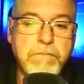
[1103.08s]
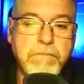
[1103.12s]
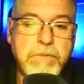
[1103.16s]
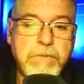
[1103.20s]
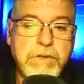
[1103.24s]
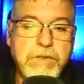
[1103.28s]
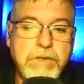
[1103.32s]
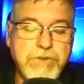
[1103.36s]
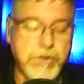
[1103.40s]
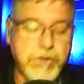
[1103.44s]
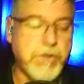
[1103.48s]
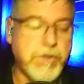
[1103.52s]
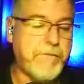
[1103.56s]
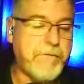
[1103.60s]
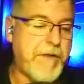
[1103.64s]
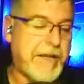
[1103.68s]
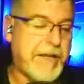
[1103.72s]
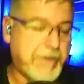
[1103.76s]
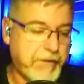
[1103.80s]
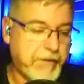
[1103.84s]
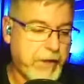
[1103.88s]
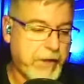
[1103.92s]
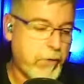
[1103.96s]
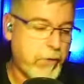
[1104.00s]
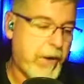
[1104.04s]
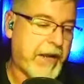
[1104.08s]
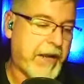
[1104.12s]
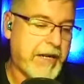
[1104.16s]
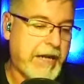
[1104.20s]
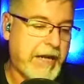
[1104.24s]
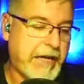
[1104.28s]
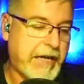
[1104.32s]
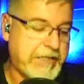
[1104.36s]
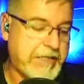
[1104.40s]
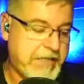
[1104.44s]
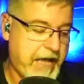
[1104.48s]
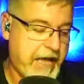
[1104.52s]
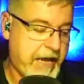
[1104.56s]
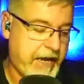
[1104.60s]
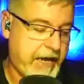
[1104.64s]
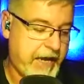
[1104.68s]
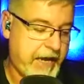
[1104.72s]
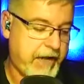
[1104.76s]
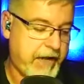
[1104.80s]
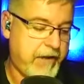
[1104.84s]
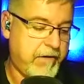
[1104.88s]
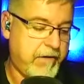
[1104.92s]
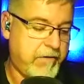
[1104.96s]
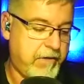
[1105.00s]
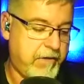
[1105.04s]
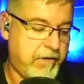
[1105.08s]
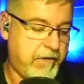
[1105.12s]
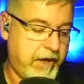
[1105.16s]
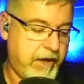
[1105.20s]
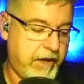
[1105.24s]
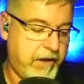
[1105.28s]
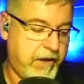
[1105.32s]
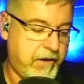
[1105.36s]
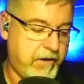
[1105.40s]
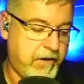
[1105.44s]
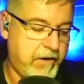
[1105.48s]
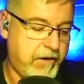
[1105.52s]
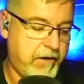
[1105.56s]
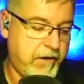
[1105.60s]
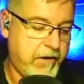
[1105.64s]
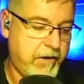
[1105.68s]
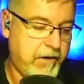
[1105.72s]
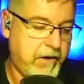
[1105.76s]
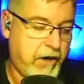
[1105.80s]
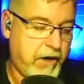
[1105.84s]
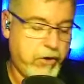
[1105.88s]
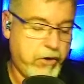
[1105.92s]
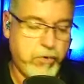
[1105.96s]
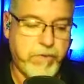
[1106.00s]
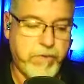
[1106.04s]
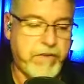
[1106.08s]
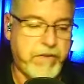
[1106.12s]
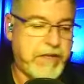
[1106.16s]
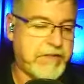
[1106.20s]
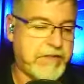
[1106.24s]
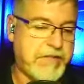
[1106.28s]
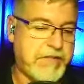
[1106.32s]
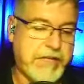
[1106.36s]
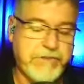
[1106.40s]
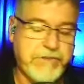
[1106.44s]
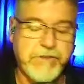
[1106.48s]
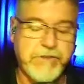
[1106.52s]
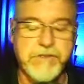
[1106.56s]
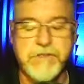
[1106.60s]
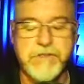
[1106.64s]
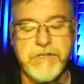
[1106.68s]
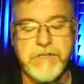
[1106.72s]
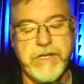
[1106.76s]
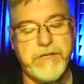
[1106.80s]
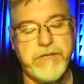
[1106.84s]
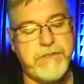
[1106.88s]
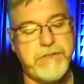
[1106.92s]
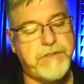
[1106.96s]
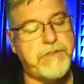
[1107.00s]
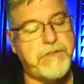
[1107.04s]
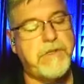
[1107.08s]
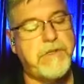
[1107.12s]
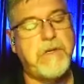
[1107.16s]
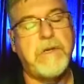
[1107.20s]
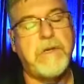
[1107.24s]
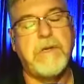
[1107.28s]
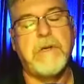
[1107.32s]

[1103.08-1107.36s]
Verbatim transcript: so the fact that they recognize that and and are doing this, that just says